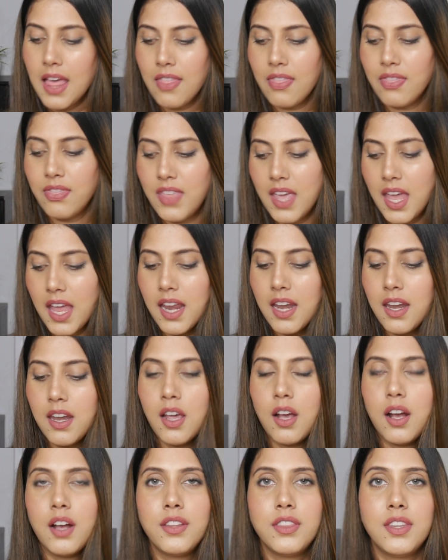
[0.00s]
Then
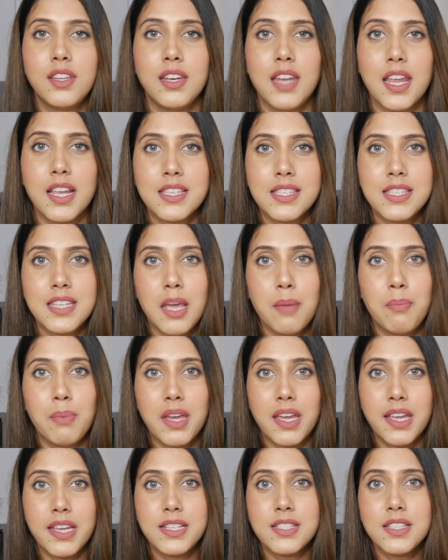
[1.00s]
the next step
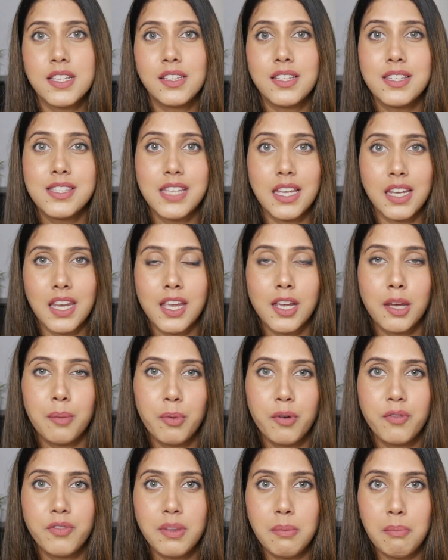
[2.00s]
is the setting up
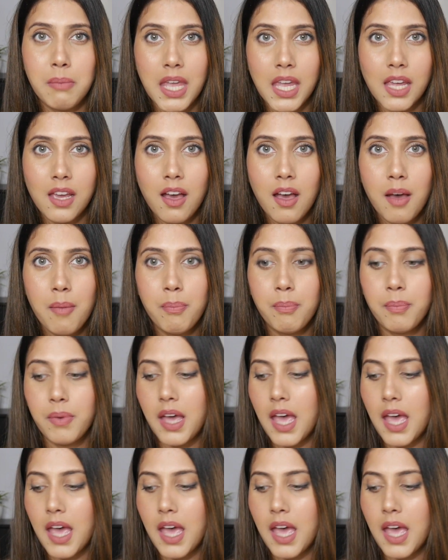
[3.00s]
of the makeup,